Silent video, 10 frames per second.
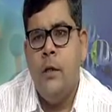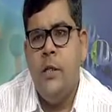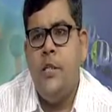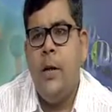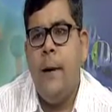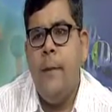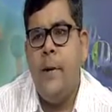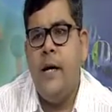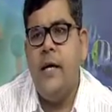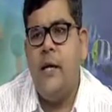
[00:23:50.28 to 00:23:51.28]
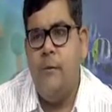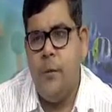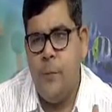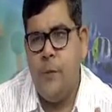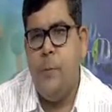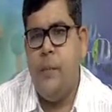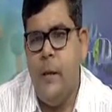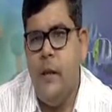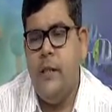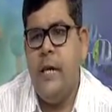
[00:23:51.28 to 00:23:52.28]
either by making a specific
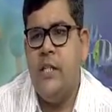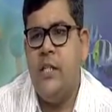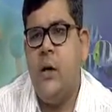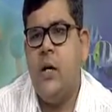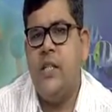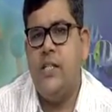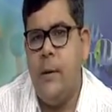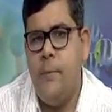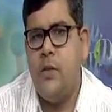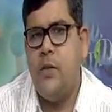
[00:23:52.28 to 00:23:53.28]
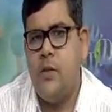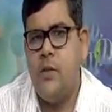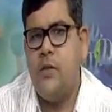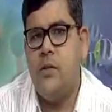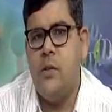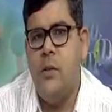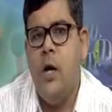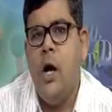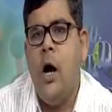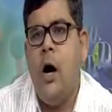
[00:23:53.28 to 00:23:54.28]
will, that is called testamentary succession,
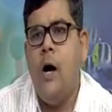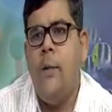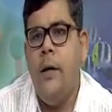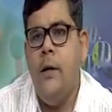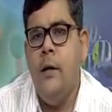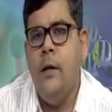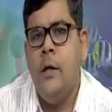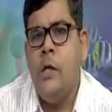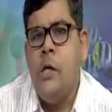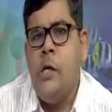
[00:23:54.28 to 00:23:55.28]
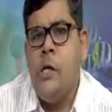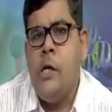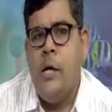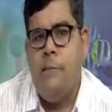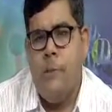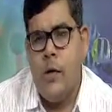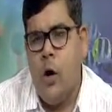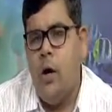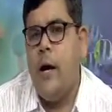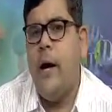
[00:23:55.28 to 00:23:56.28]
or by, if they
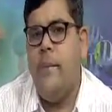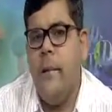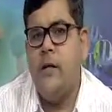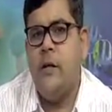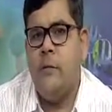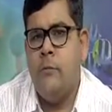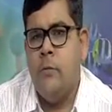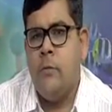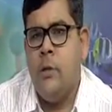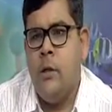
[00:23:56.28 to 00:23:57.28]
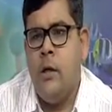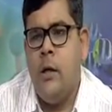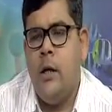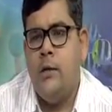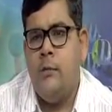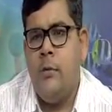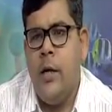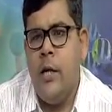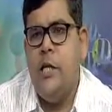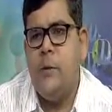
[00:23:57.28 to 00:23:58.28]
do not have make the
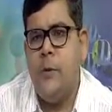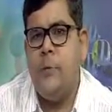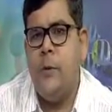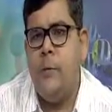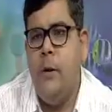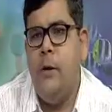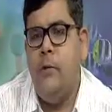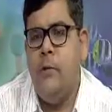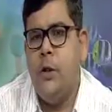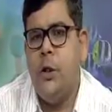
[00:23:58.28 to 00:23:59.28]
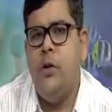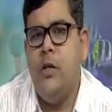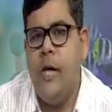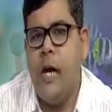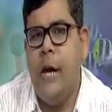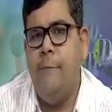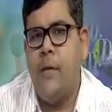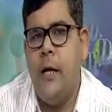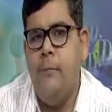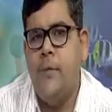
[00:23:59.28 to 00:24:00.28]
any specific will during their
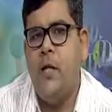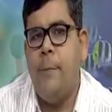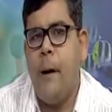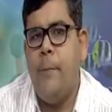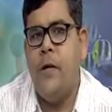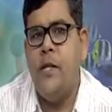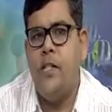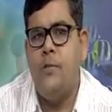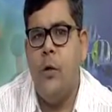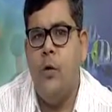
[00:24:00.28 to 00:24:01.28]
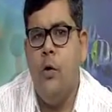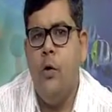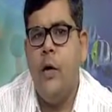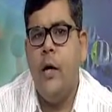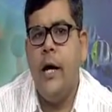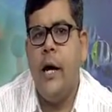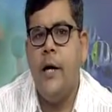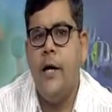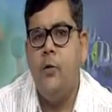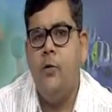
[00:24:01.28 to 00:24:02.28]
lifetime, then the properties will go
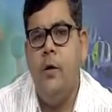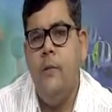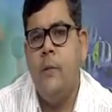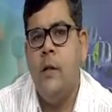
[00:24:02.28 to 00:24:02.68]
according to the